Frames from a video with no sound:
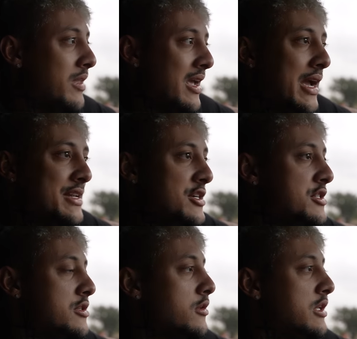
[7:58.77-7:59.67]
it
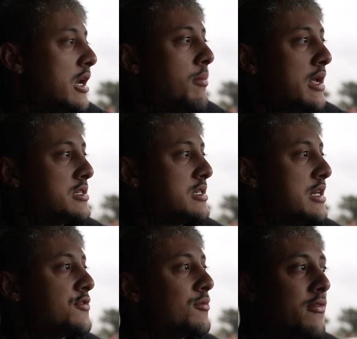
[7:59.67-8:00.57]
just didn't make
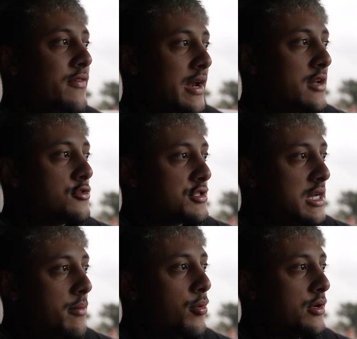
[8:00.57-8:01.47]
sense from a financial
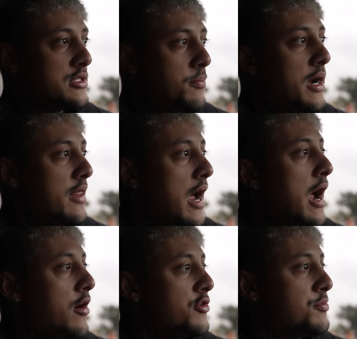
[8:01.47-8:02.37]
standpoint to buy that
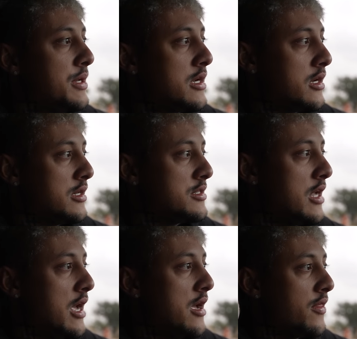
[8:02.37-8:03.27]
house because
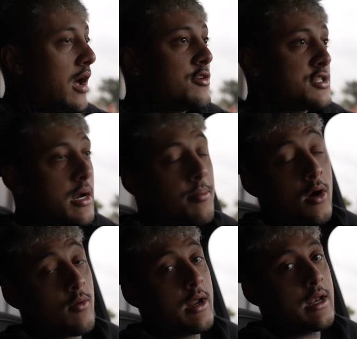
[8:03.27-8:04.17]
the house that I bought
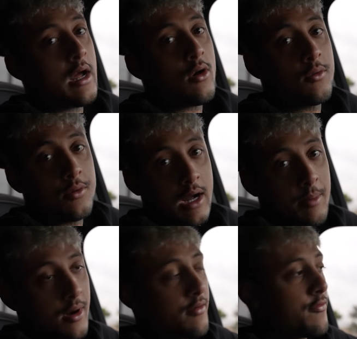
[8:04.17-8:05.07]
right now, I
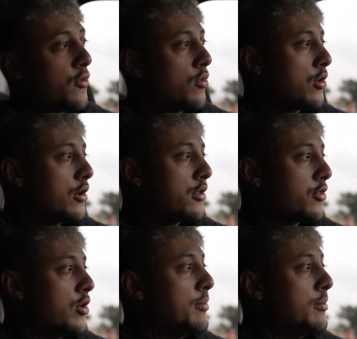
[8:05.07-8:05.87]
bought for three